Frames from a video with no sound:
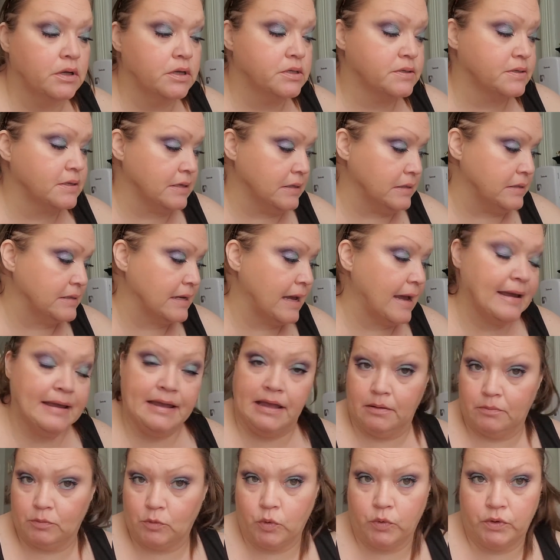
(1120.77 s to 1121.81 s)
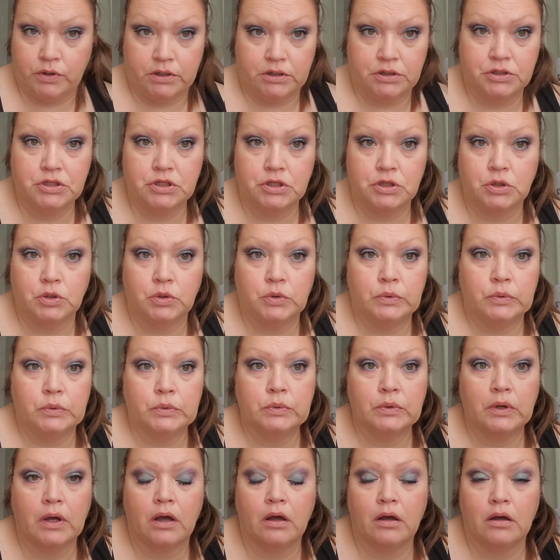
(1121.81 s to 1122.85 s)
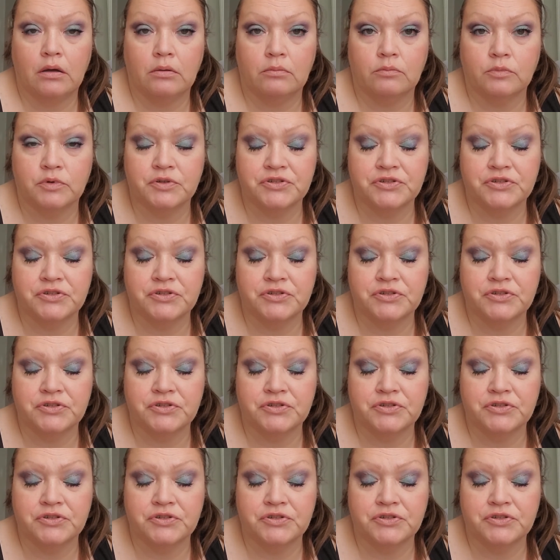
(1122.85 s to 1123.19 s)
since I am going to um,